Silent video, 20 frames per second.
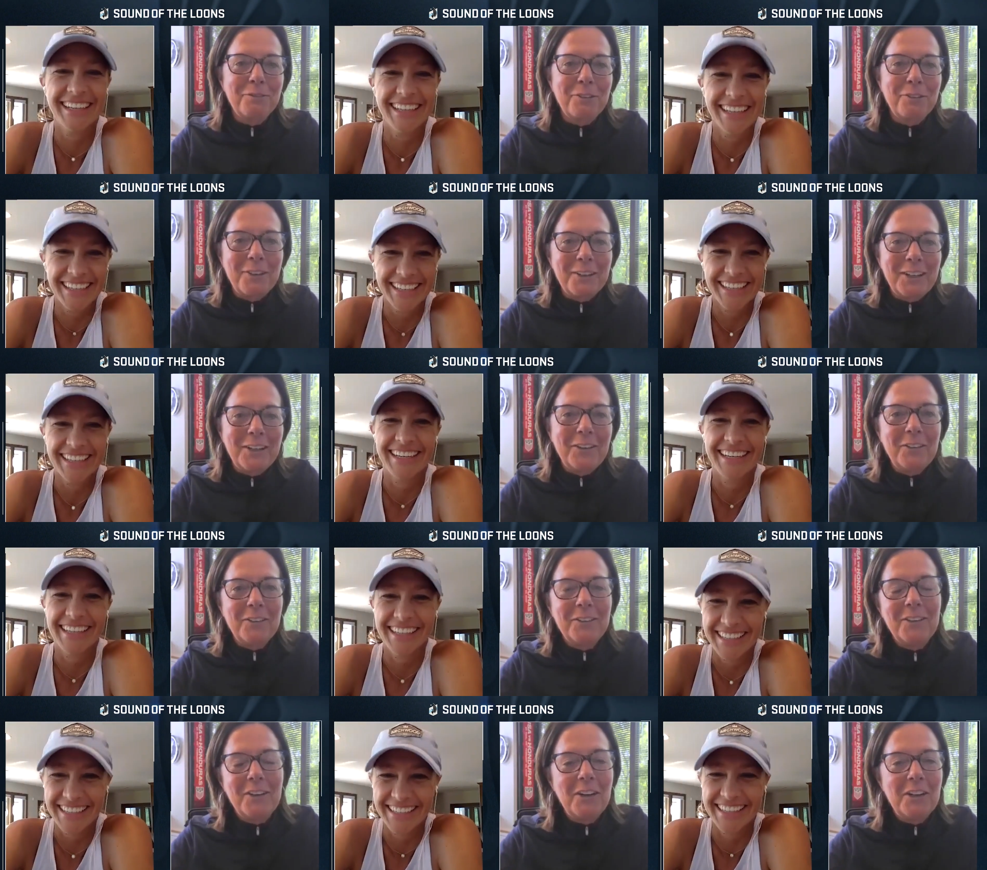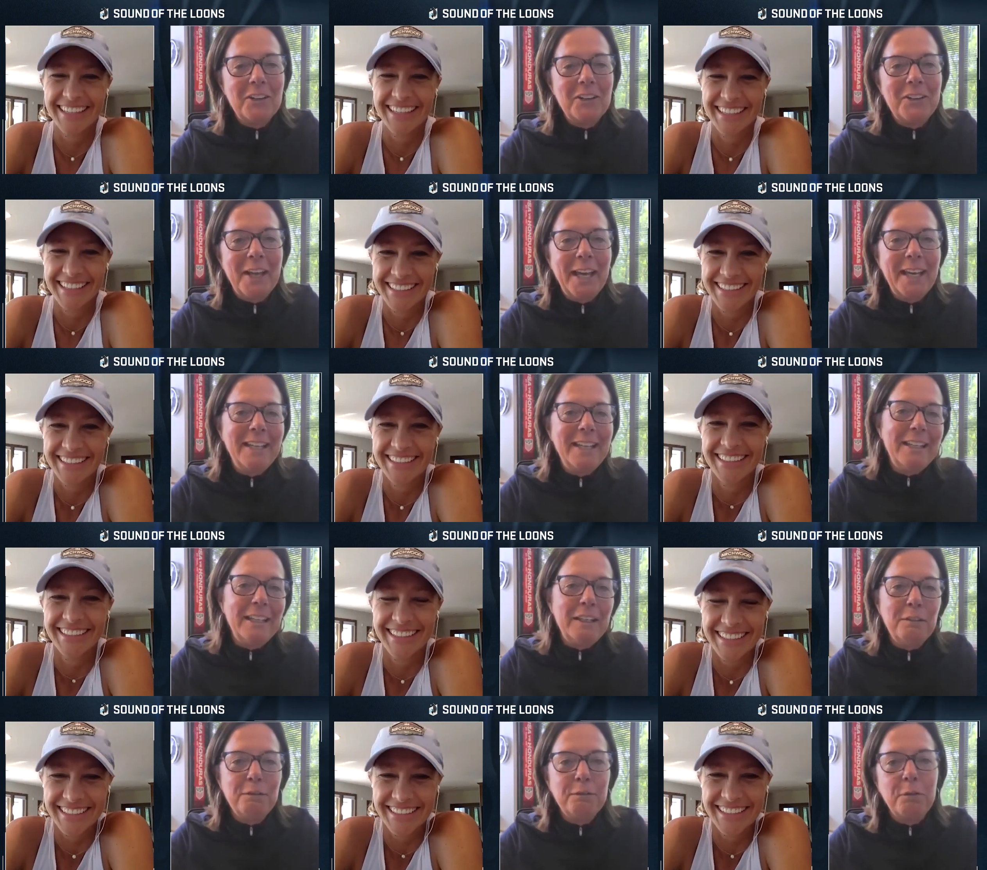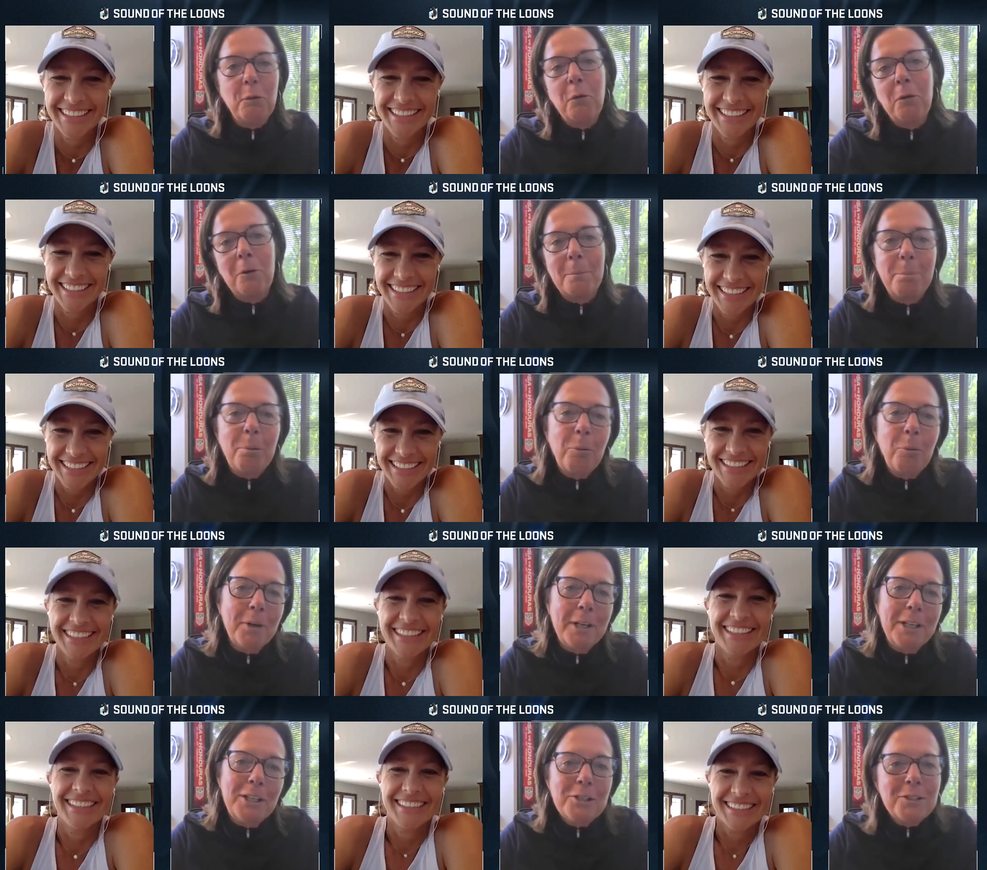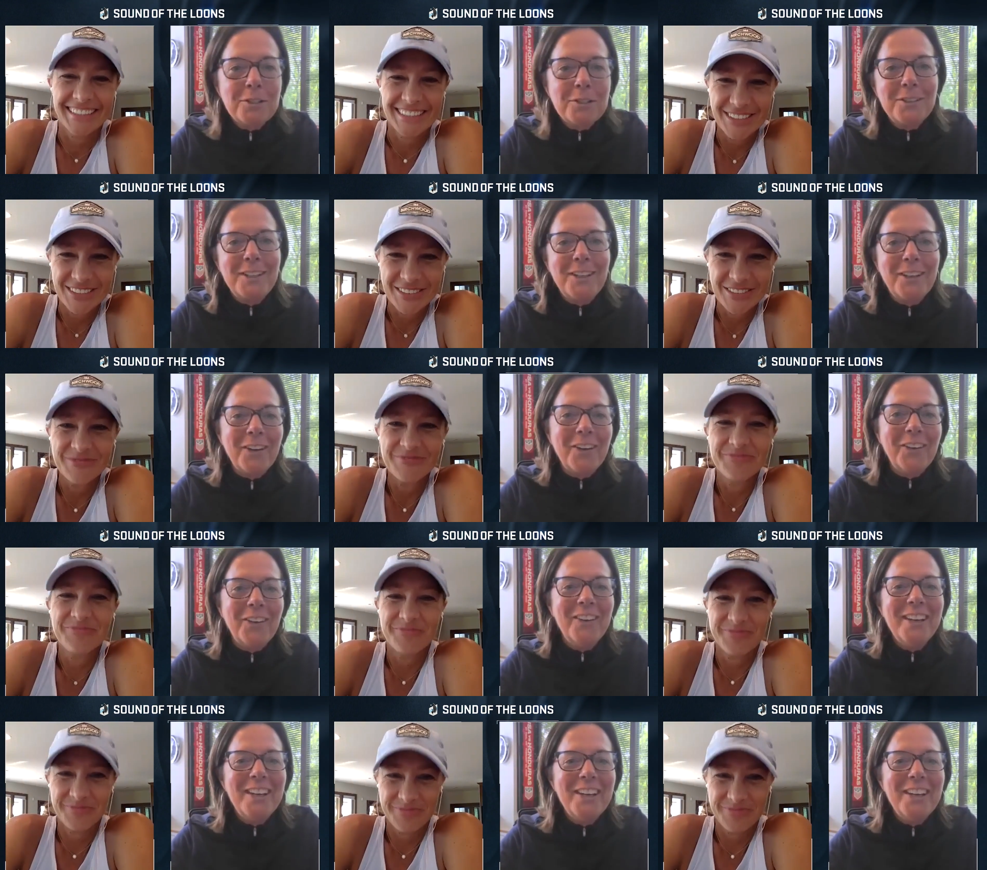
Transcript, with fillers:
Speaker 1: for, you know, all ninety-four point, you know,